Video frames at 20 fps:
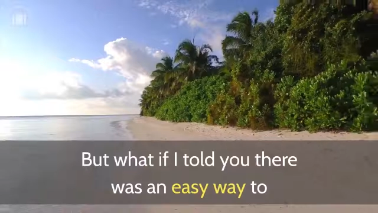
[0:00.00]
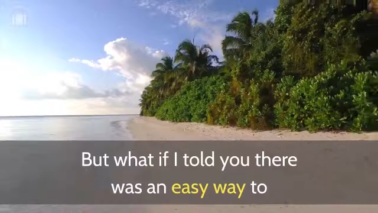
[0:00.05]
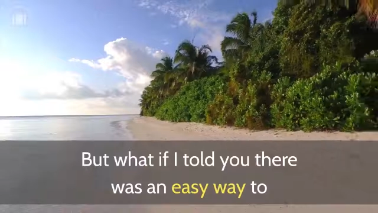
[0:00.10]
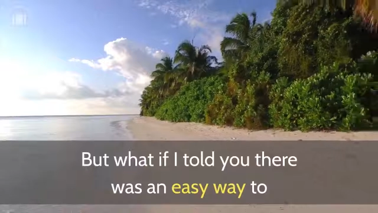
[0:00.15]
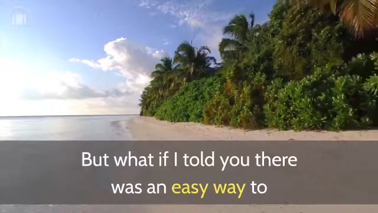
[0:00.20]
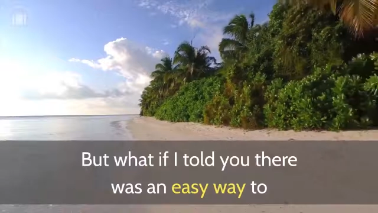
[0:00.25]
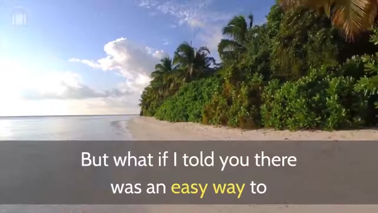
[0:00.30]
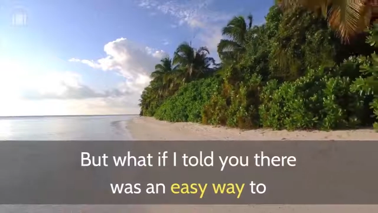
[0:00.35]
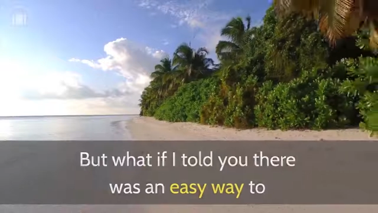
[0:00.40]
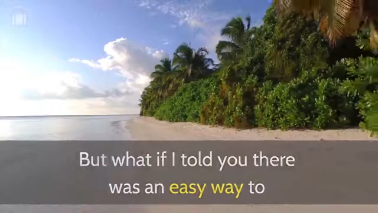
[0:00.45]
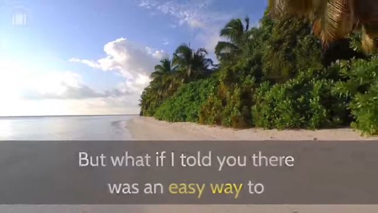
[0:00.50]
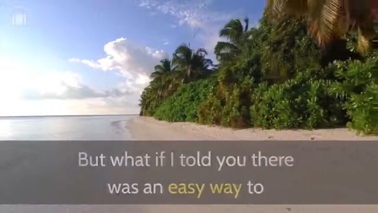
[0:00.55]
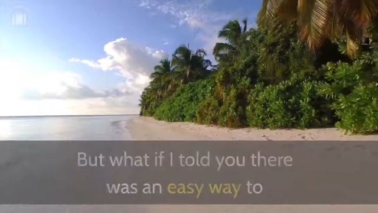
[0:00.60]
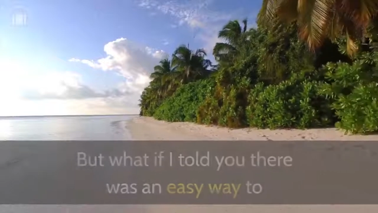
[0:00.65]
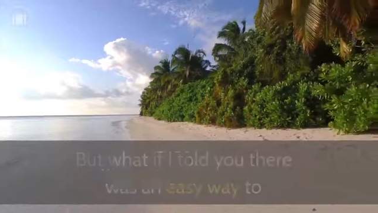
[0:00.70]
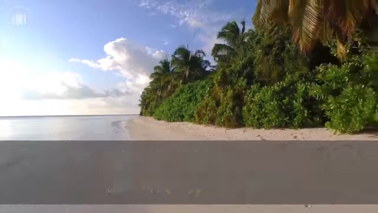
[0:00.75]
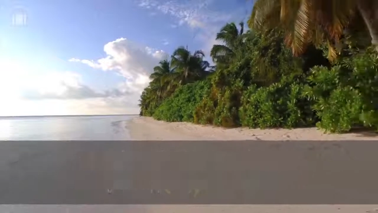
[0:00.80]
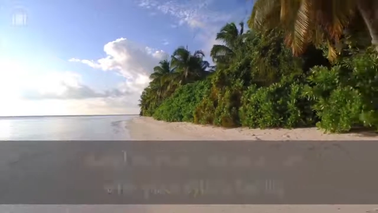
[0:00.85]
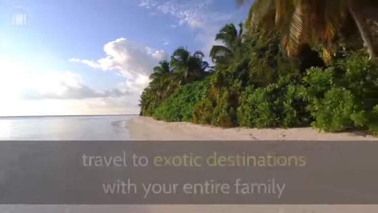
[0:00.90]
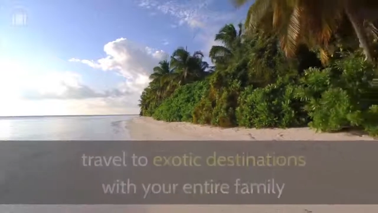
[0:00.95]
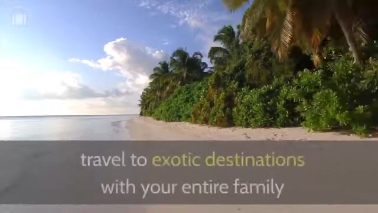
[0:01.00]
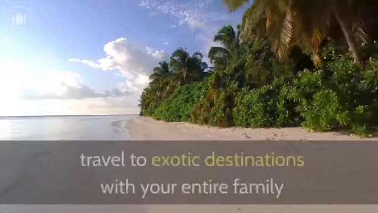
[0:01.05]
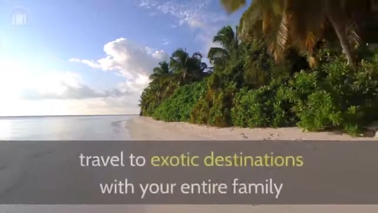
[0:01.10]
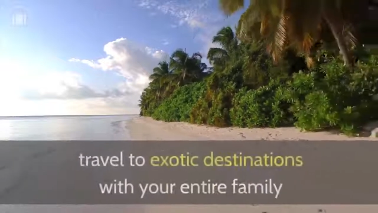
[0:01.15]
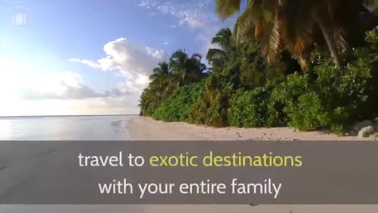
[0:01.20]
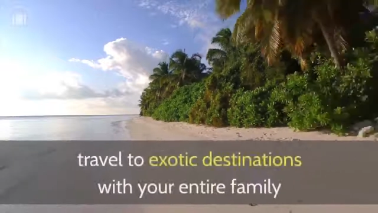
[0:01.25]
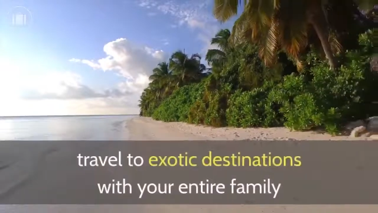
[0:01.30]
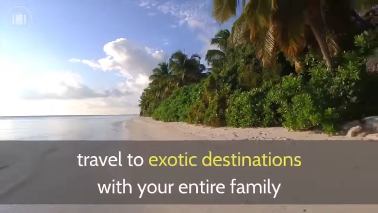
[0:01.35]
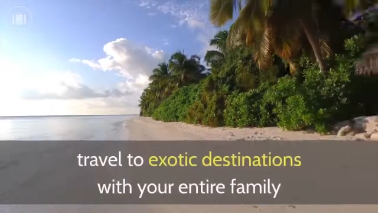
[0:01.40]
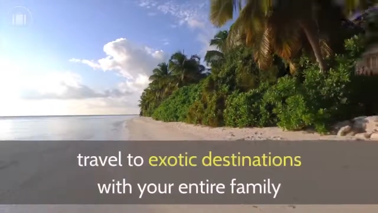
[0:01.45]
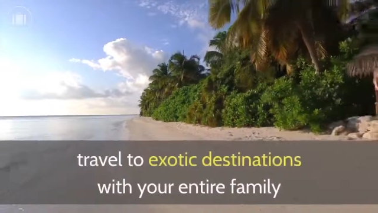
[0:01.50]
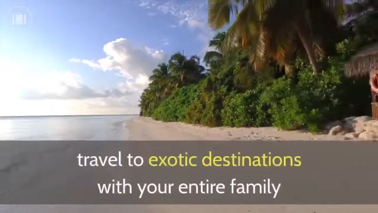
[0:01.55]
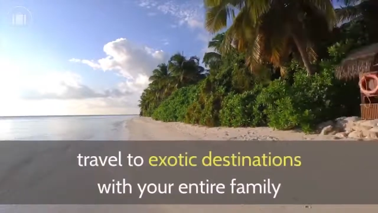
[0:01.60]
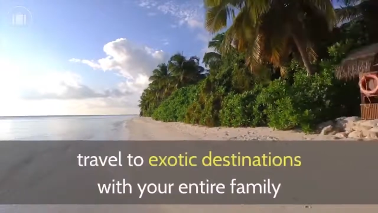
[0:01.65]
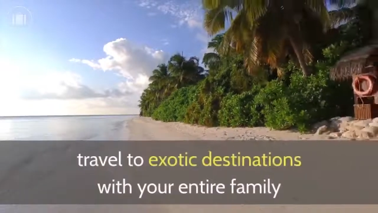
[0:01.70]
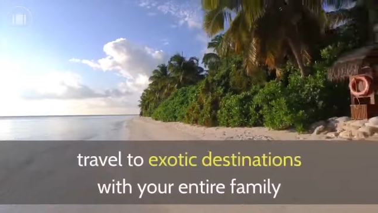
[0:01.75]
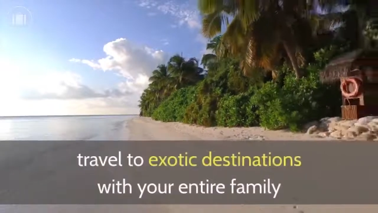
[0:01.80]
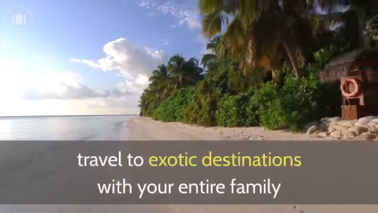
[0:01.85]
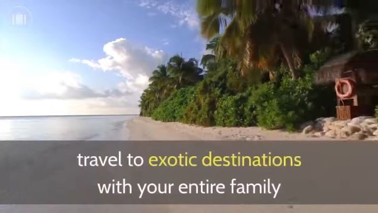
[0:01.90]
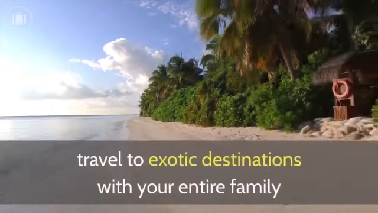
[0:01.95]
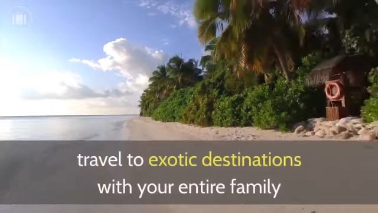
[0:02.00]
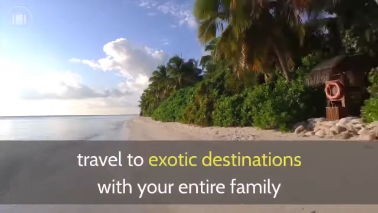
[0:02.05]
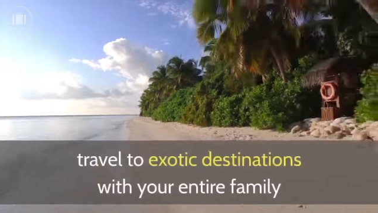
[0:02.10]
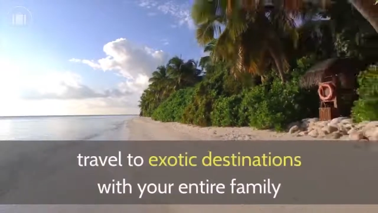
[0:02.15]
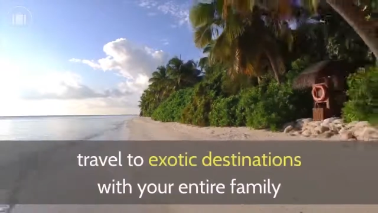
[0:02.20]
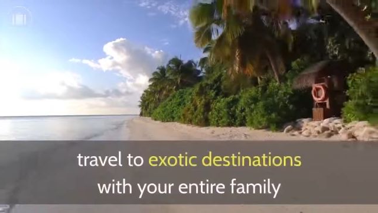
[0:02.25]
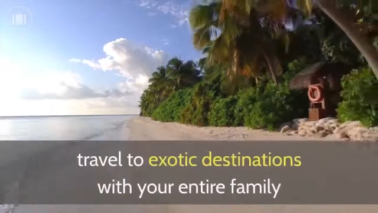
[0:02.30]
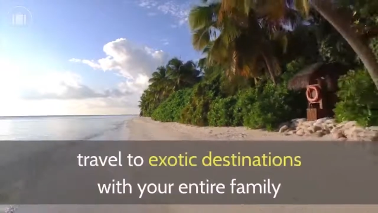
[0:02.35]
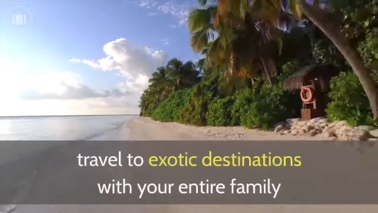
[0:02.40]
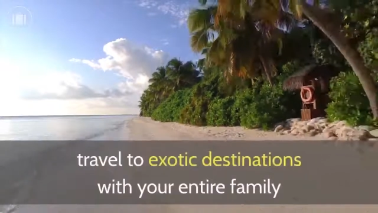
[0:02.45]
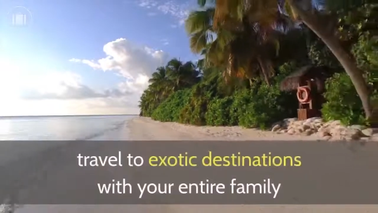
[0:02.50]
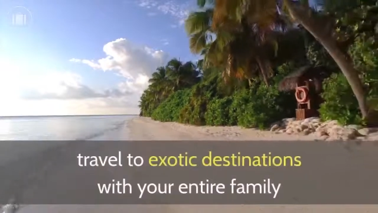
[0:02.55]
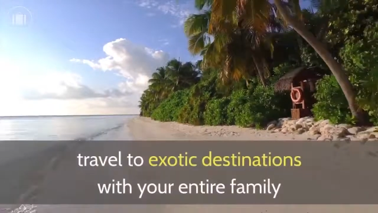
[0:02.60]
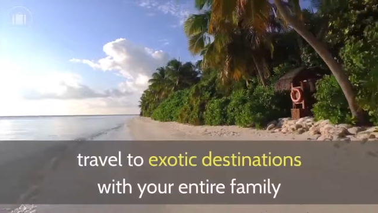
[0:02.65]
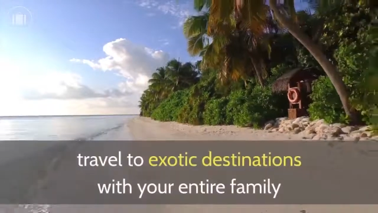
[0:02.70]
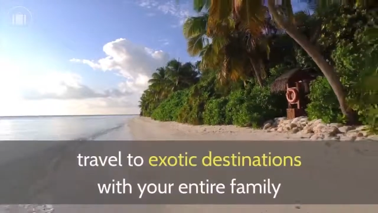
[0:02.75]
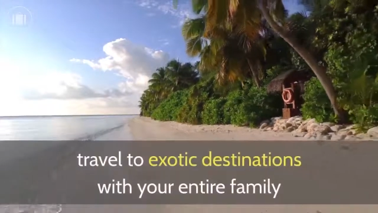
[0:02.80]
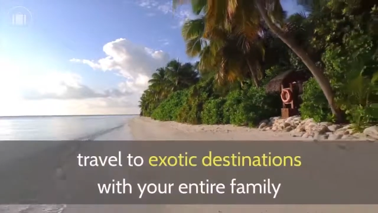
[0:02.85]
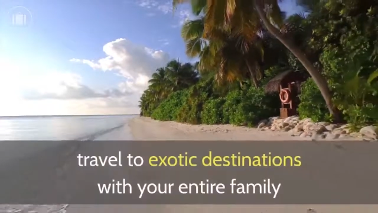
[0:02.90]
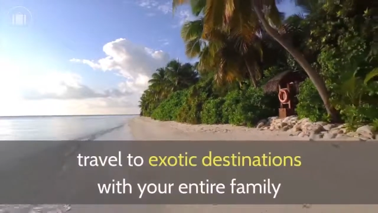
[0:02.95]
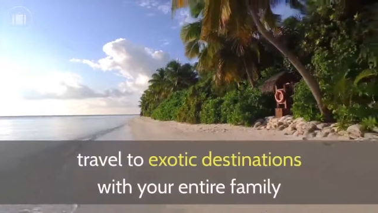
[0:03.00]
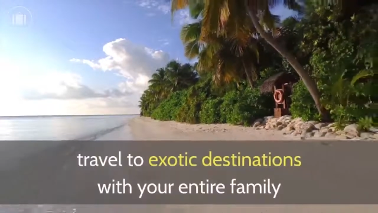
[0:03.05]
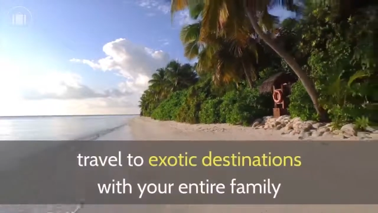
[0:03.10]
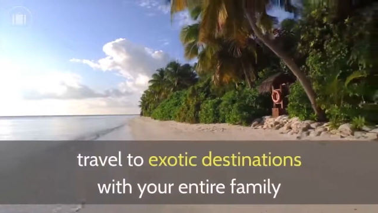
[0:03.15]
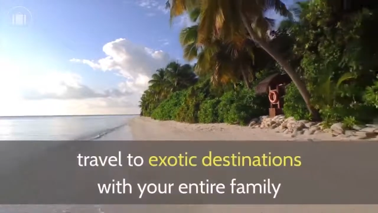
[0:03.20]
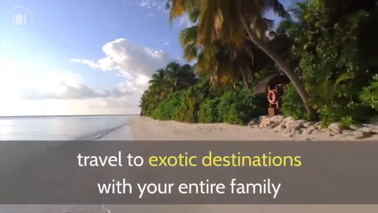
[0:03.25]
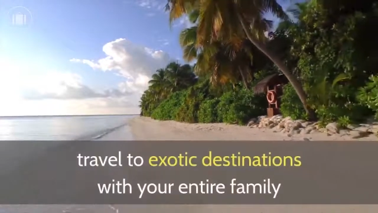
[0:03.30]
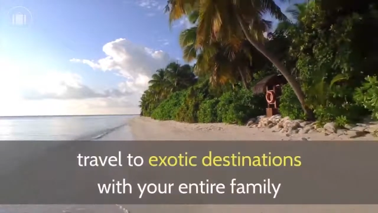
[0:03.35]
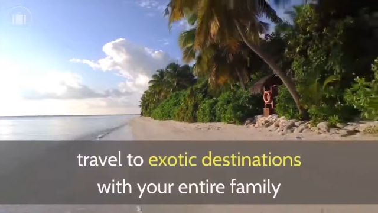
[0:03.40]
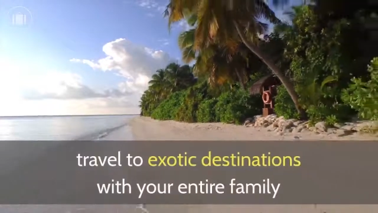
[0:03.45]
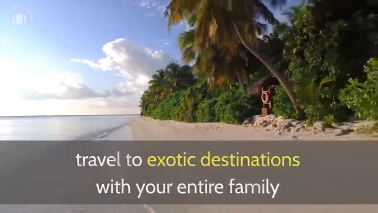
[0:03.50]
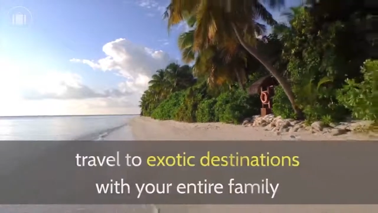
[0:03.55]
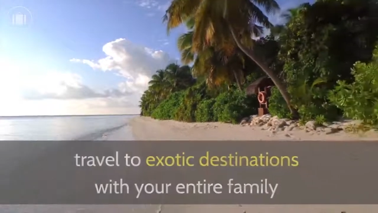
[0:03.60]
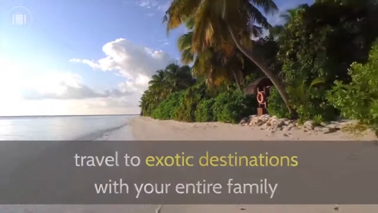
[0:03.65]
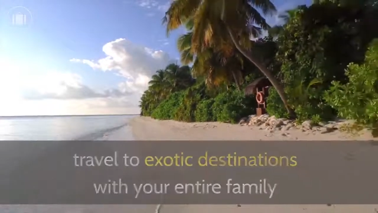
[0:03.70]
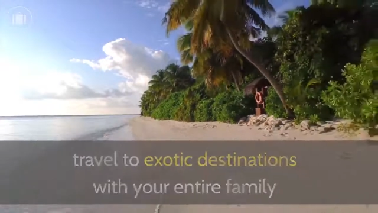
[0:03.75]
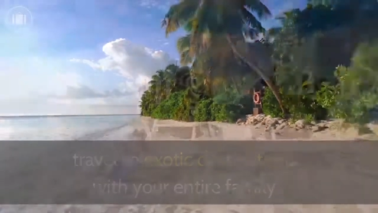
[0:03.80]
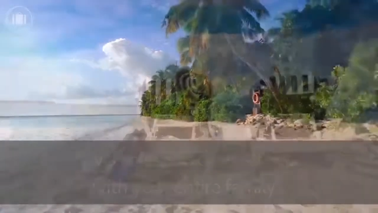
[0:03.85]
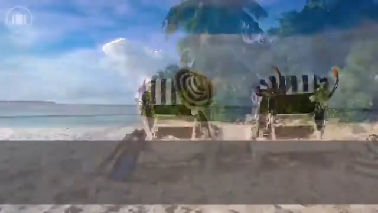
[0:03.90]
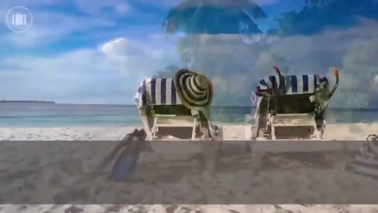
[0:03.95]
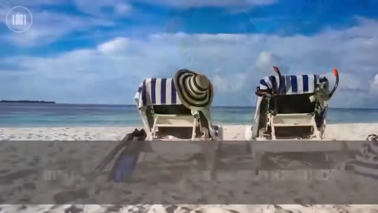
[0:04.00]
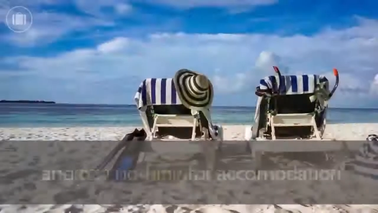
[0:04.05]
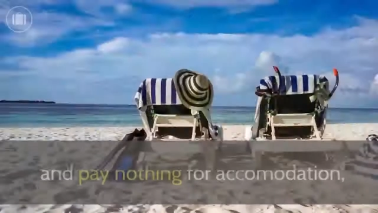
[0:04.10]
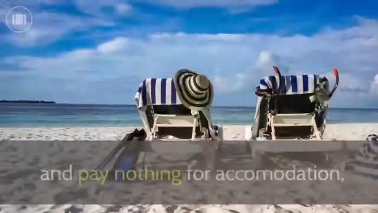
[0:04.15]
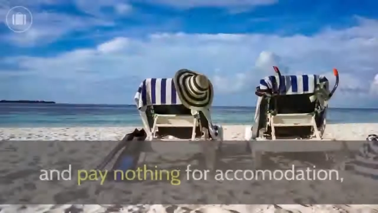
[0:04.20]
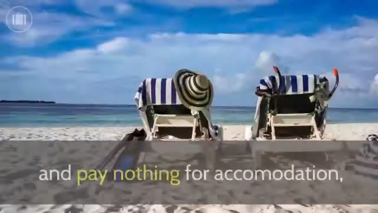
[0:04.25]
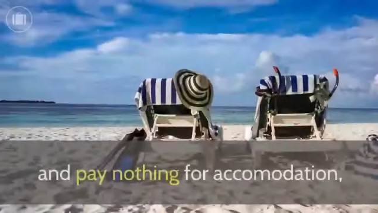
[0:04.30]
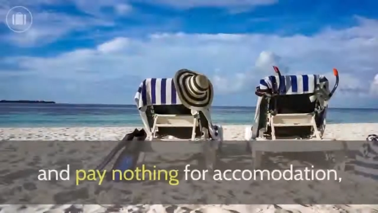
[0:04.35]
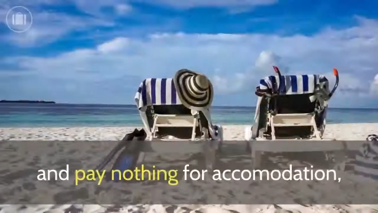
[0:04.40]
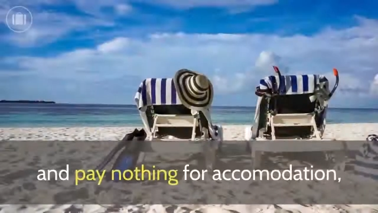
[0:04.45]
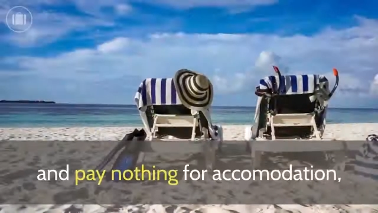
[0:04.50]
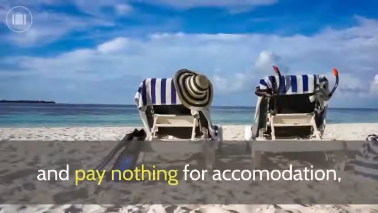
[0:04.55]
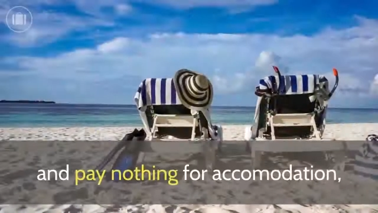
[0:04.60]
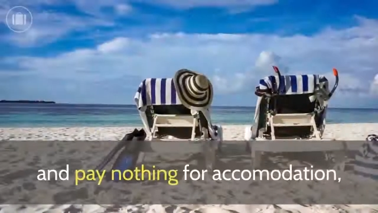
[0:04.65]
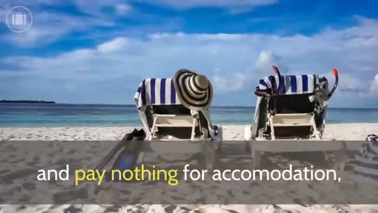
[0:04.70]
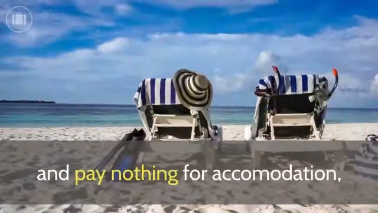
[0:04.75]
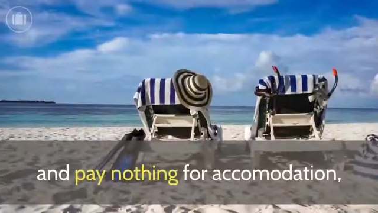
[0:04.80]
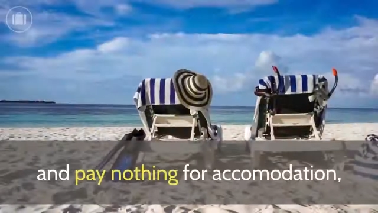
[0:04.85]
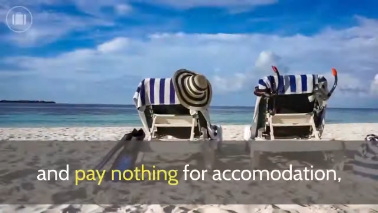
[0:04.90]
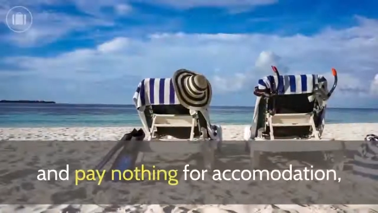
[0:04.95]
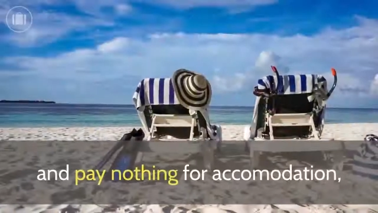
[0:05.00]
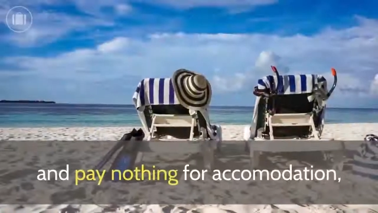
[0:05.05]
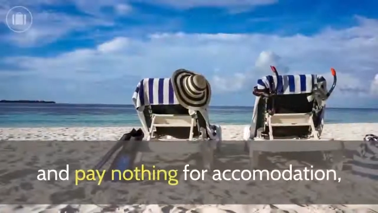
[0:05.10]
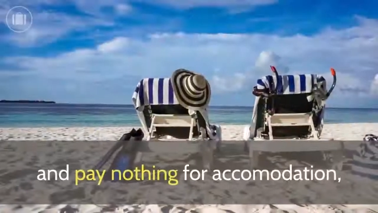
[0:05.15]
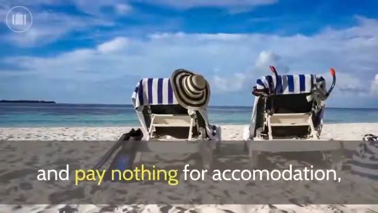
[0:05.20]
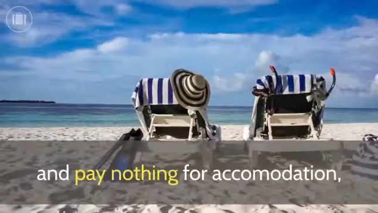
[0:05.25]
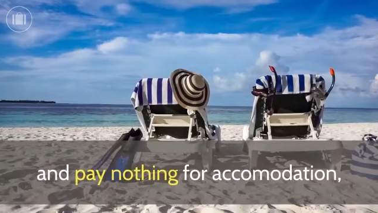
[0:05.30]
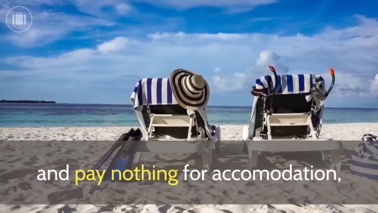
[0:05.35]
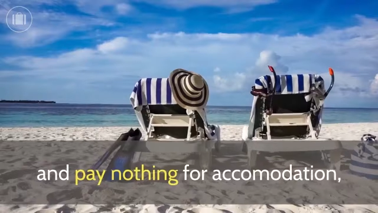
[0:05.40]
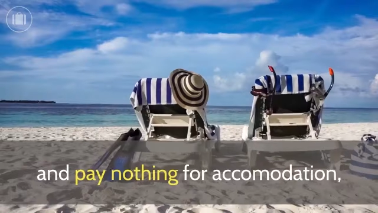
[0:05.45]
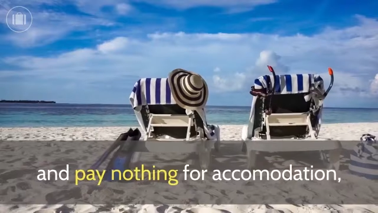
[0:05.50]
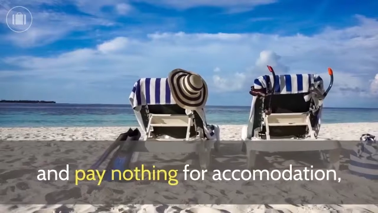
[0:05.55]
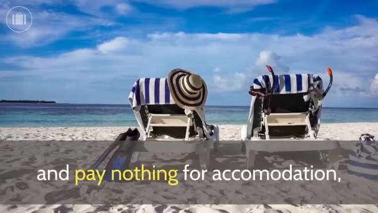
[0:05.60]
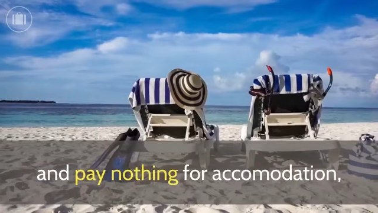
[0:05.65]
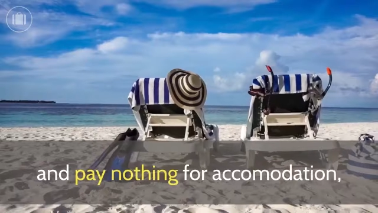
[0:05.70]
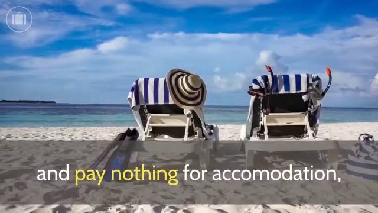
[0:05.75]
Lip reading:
[unreadable: no face in view]